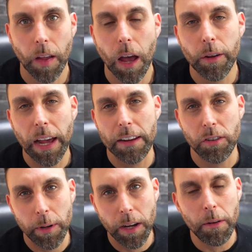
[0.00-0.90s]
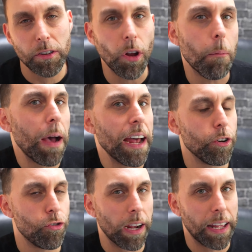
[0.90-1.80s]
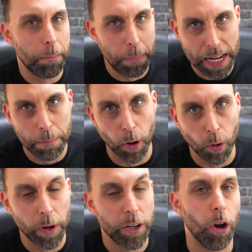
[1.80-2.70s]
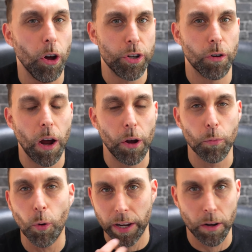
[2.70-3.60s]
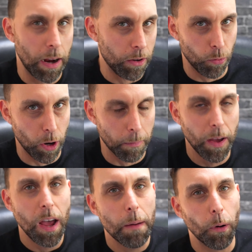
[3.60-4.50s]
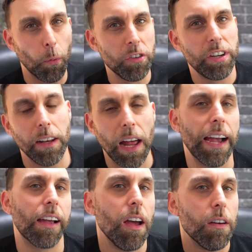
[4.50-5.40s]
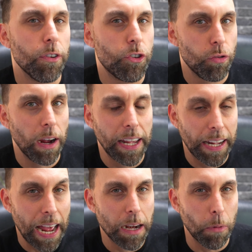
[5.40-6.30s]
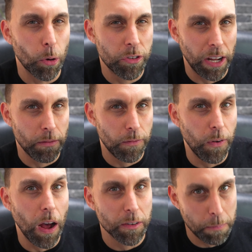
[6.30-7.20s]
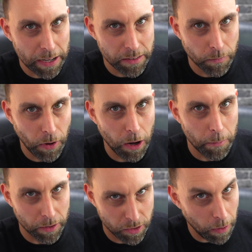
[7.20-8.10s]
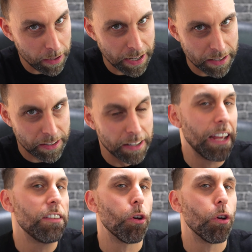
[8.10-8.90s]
Okay, so we know it's not bad at tracking people when you're on your own walking around a room, but what's it like for tracking animals in fast-paced environments? So I tested this